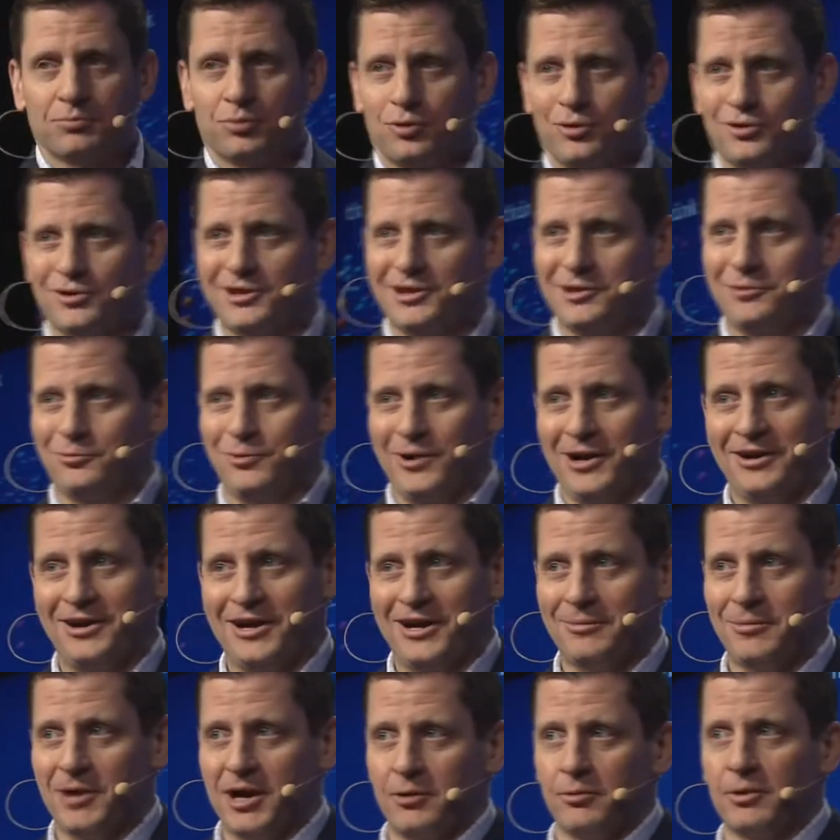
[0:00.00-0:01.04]
importantly, where
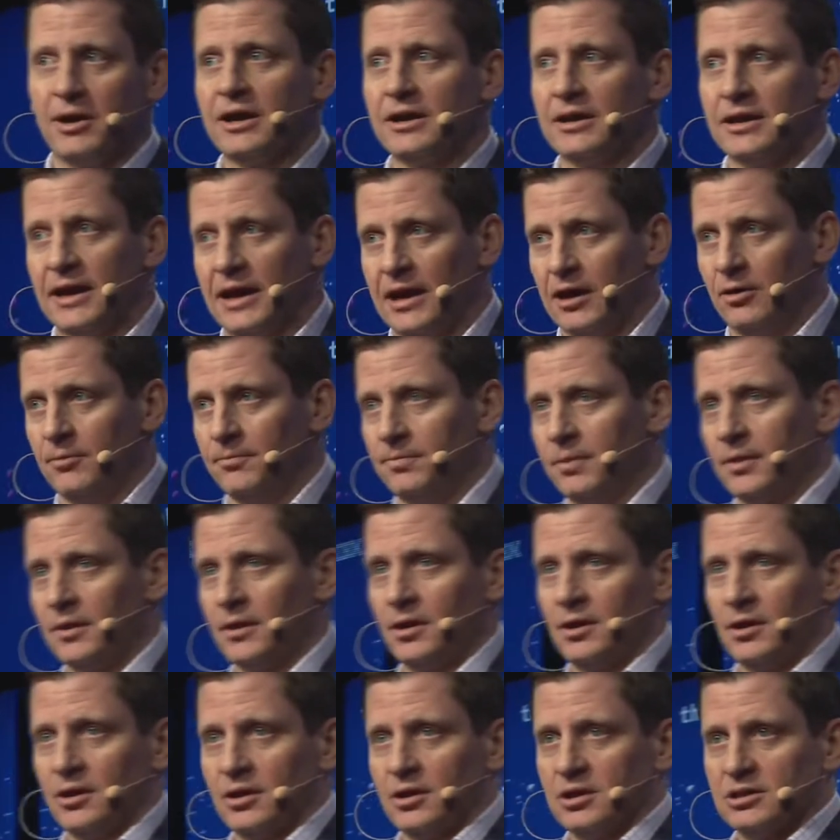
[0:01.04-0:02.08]
am I right now?
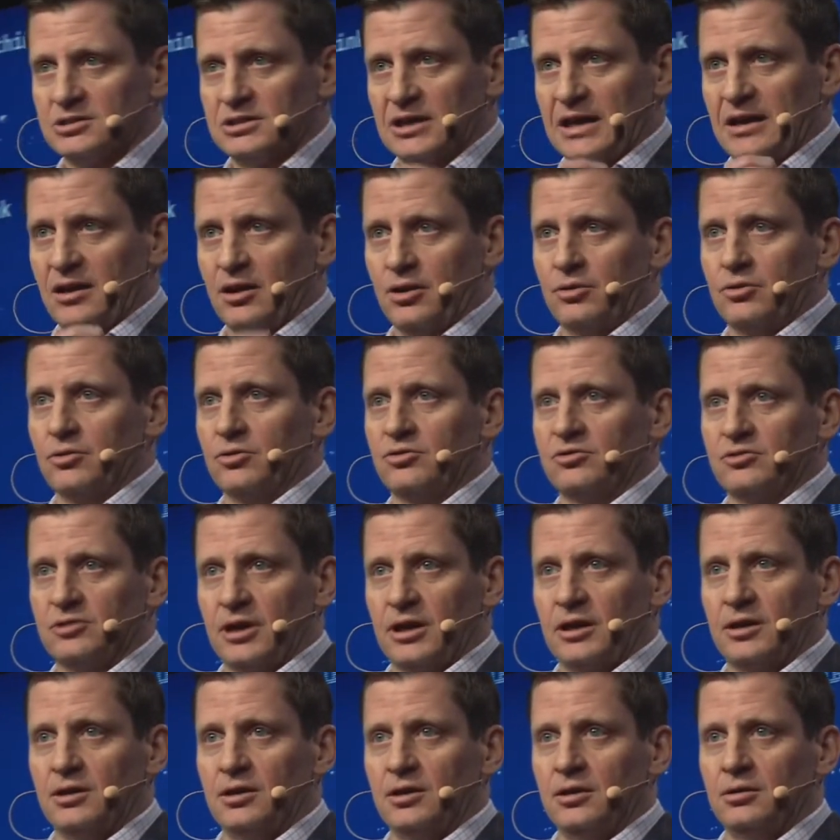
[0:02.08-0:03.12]
Because that
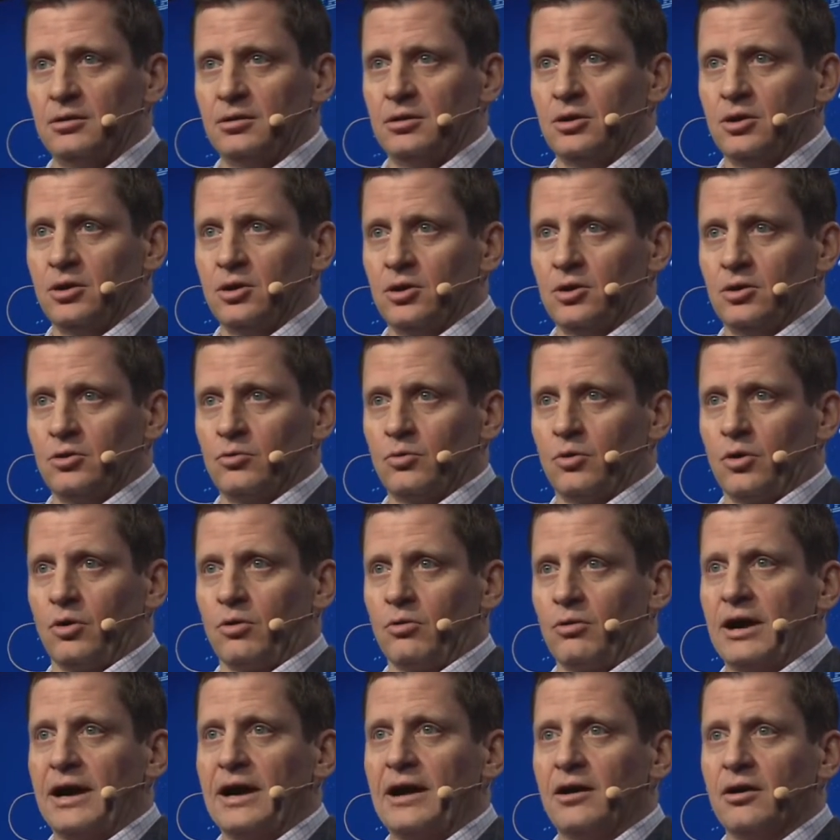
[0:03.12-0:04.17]
understanding will
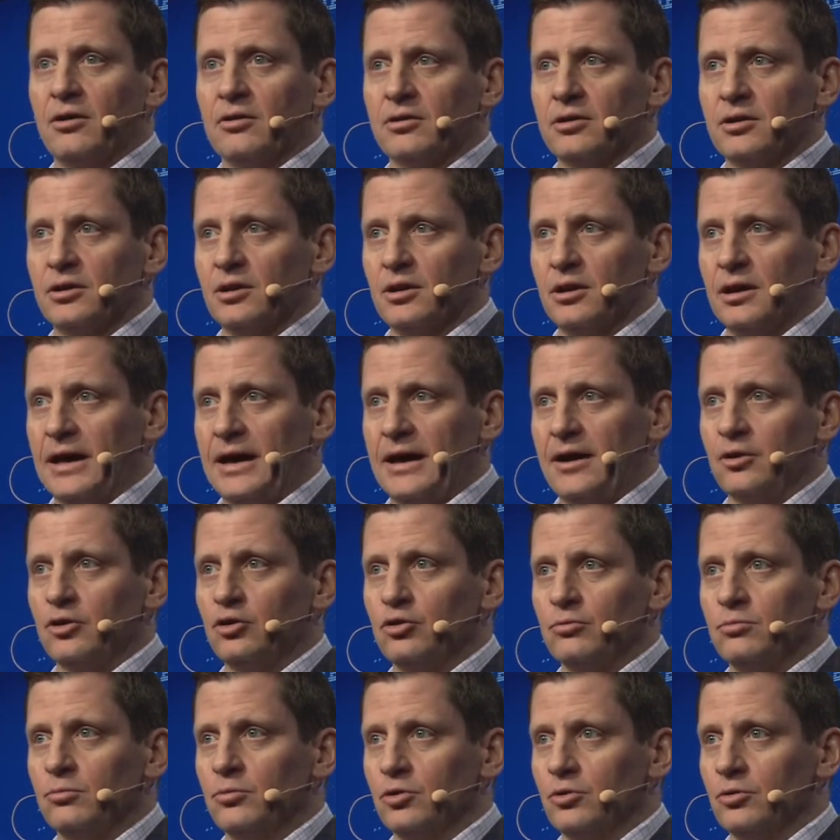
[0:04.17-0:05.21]
ground how
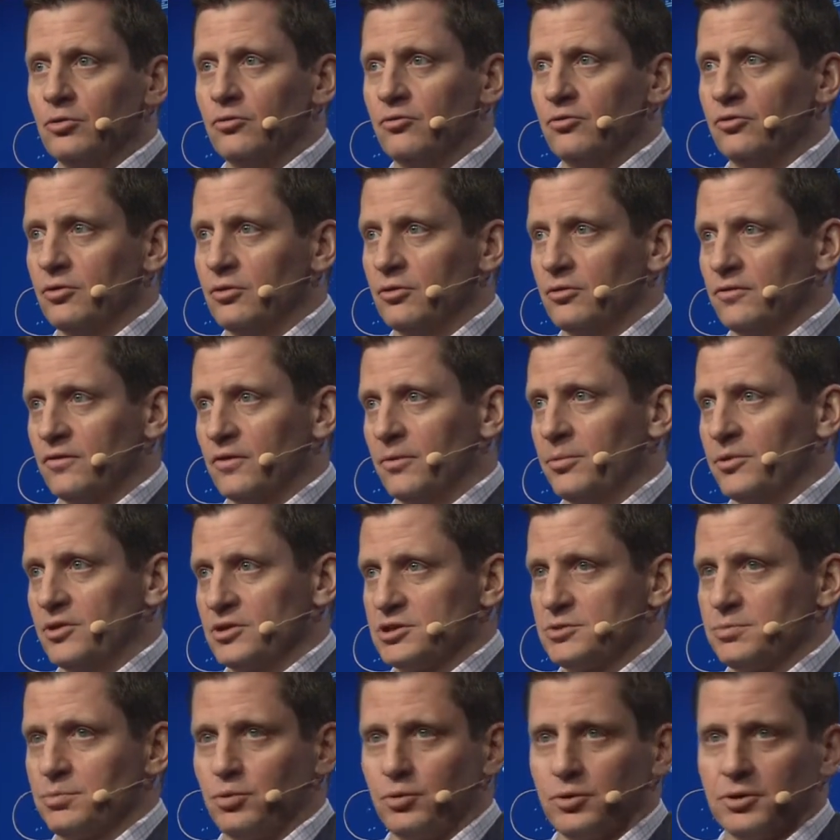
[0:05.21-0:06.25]
you move from
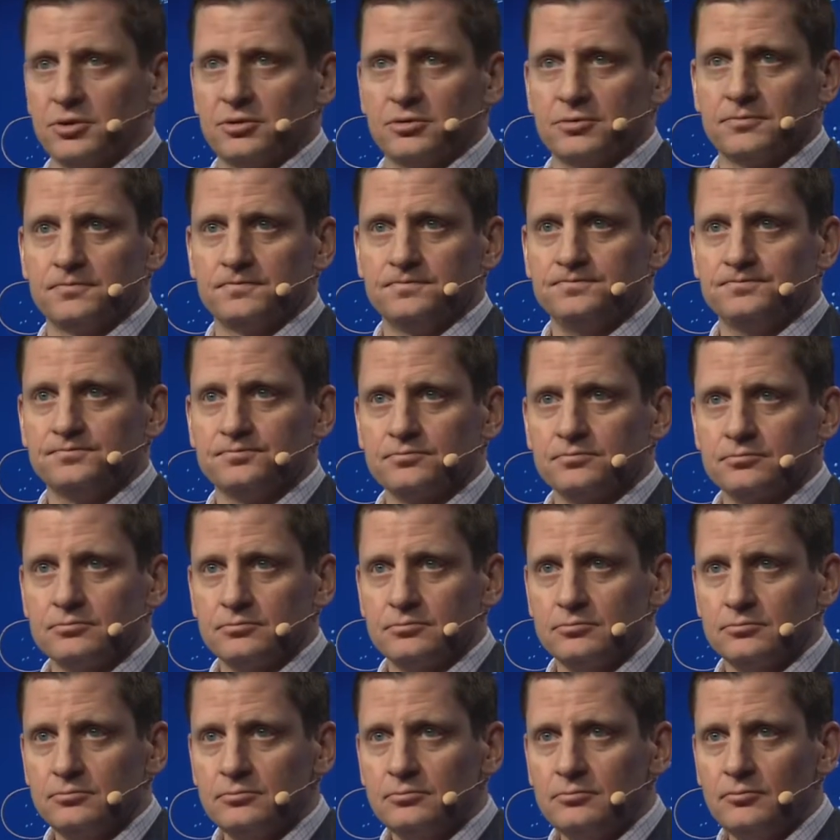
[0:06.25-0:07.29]
this point.
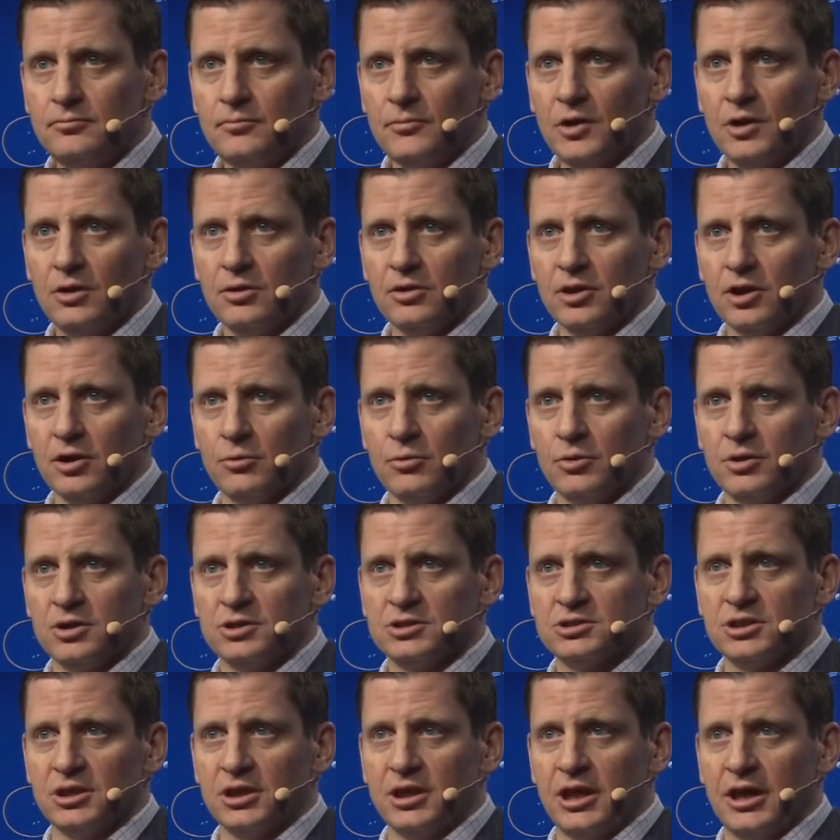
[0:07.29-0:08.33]
There
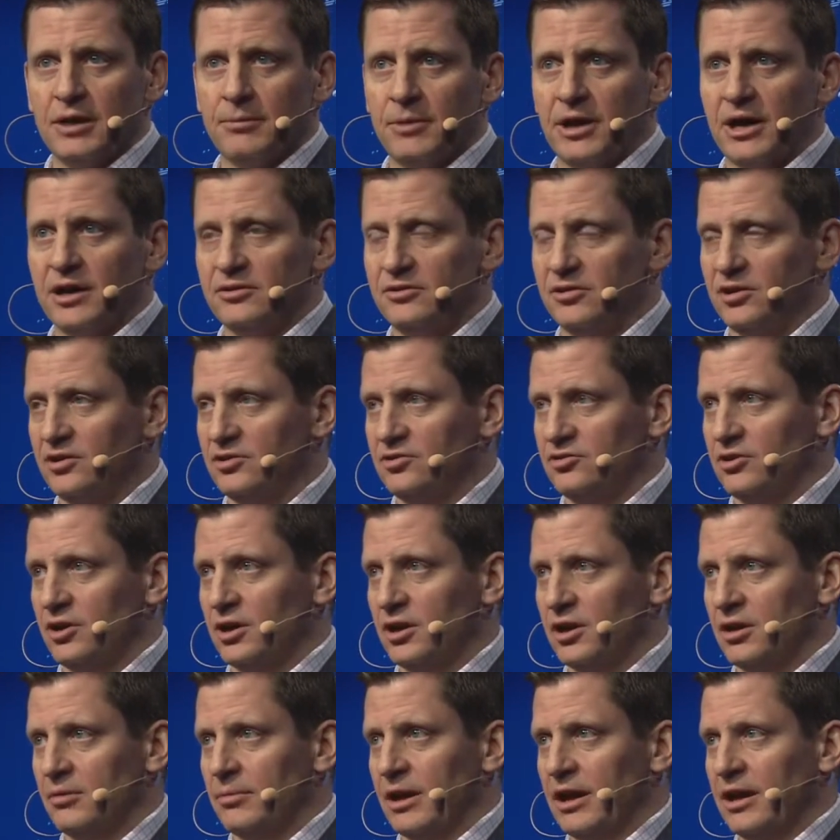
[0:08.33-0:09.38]
was an MIT
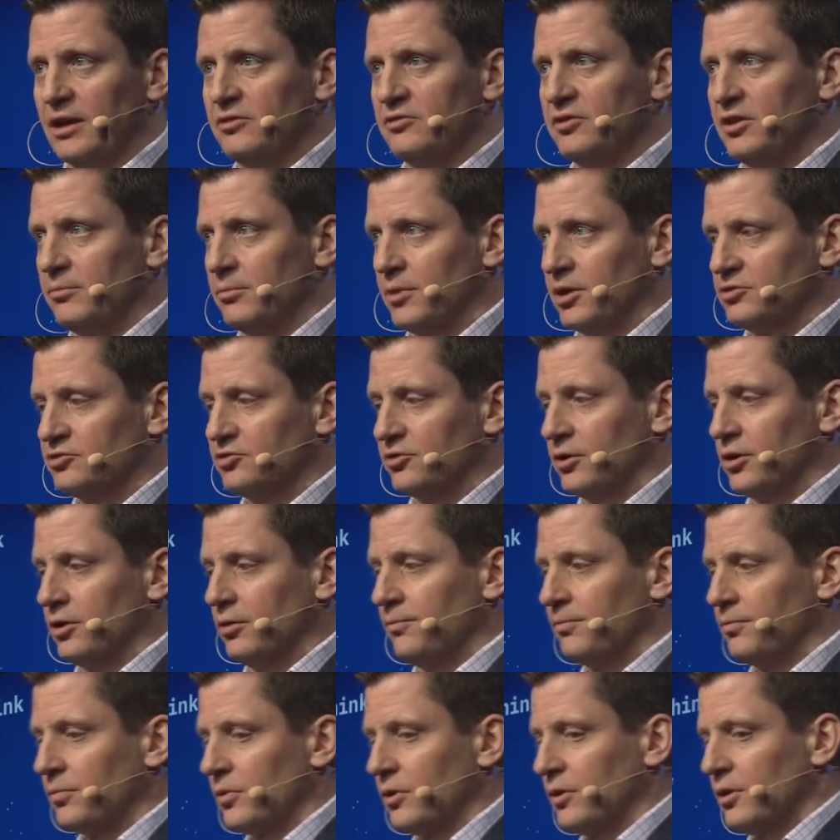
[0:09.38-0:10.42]
study about 18 months
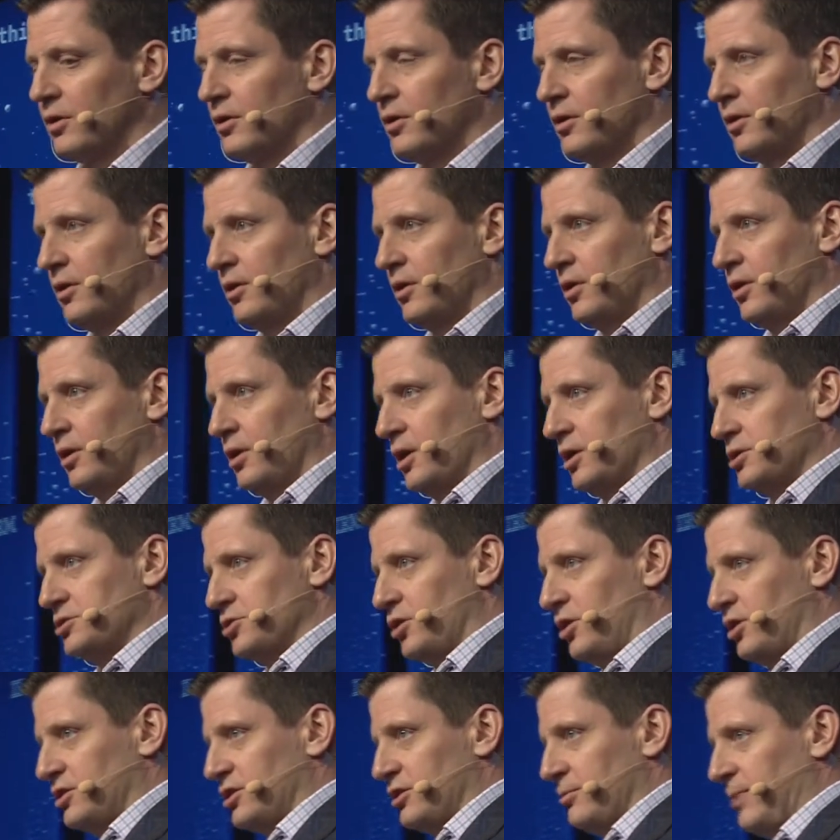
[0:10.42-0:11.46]
ago. It
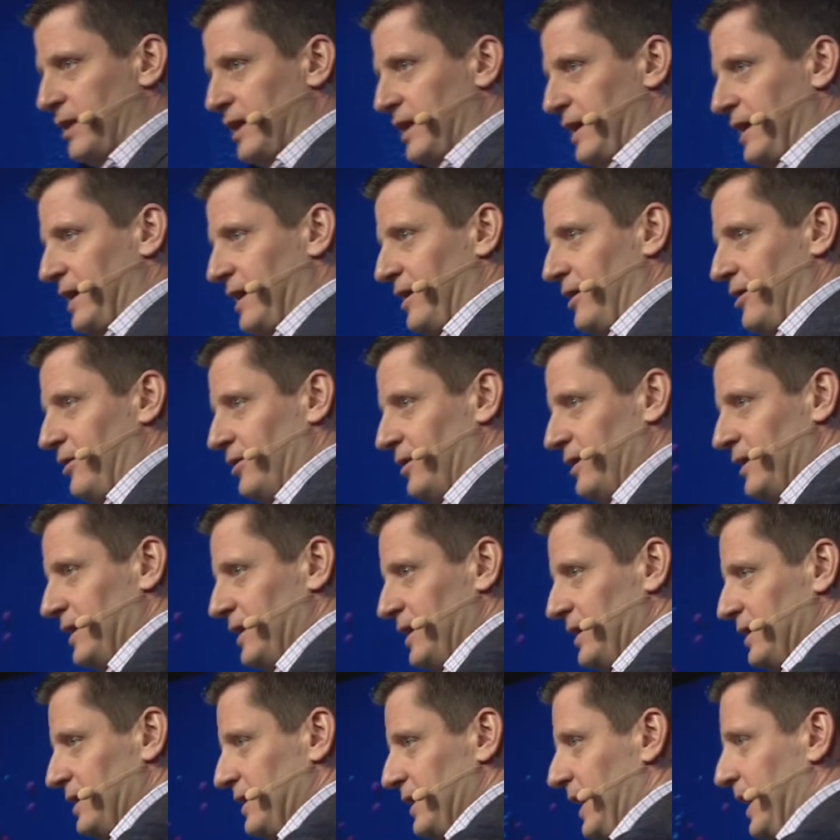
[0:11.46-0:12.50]
talked about how
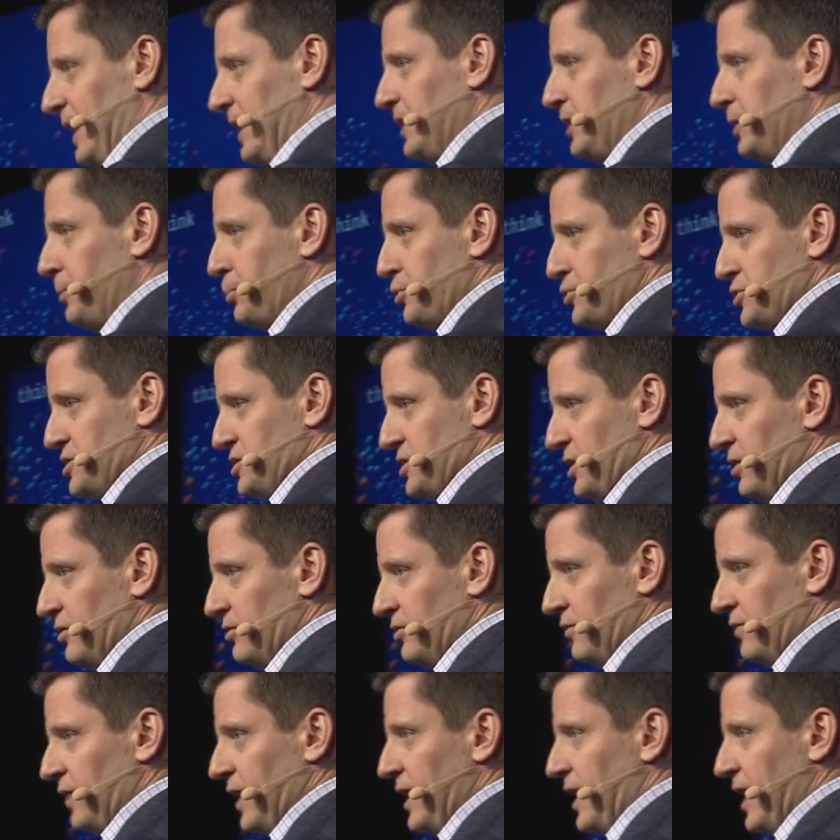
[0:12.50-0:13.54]

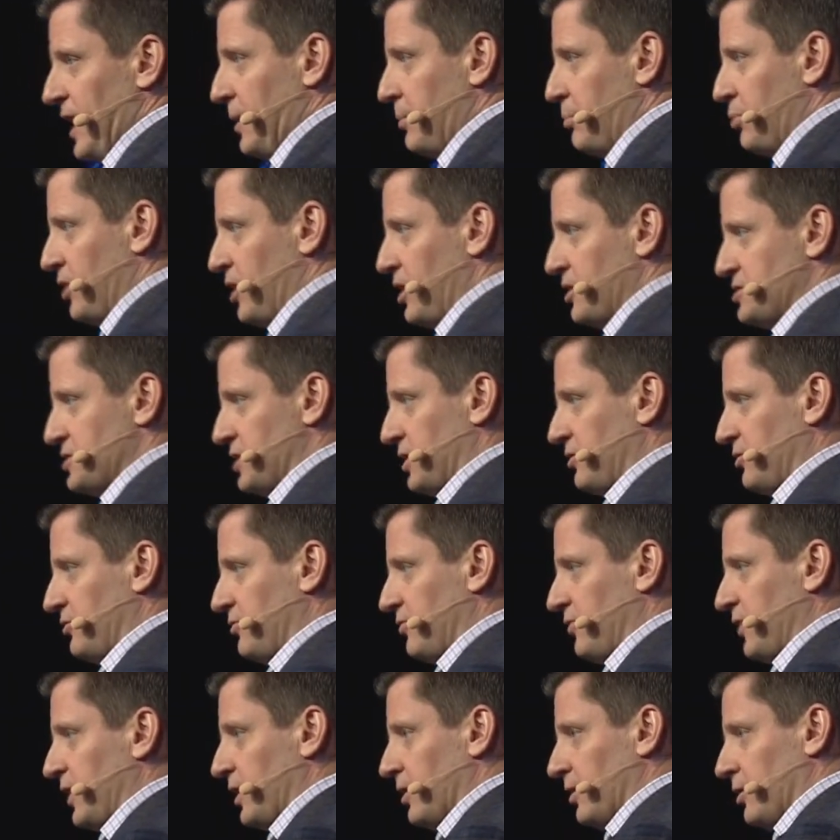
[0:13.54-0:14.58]
80% of AI projects
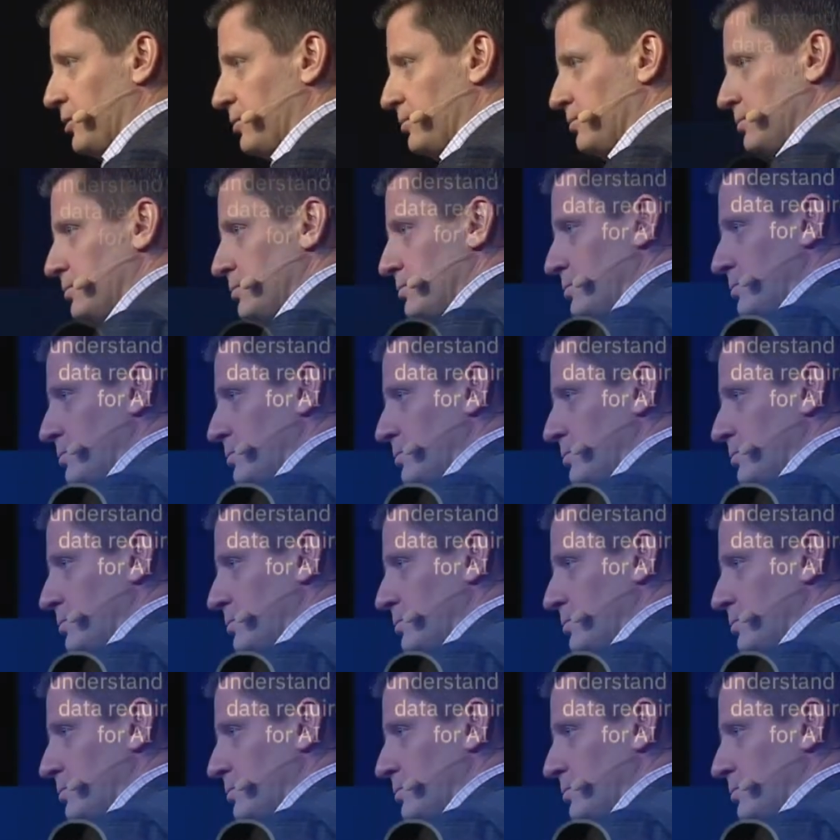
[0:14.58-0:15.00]
fail